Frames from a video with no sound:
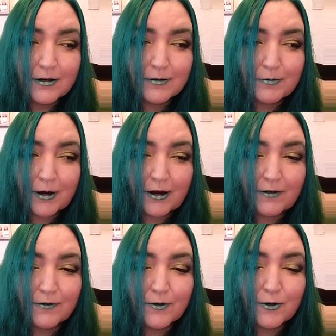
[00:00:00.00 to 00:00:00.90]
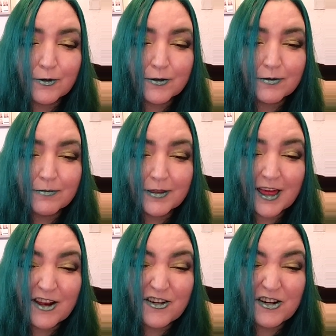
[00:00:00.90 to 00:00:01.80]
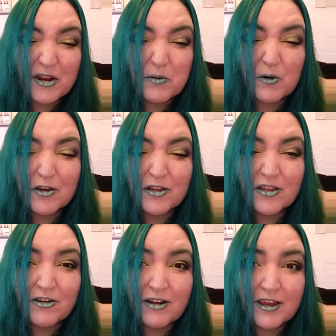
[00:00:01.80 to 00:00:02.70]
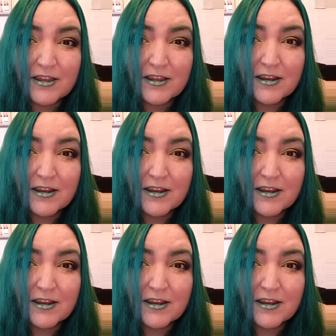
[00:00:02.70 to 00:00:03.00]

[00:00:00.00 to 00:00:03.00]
But of course, that really wasn't the reason.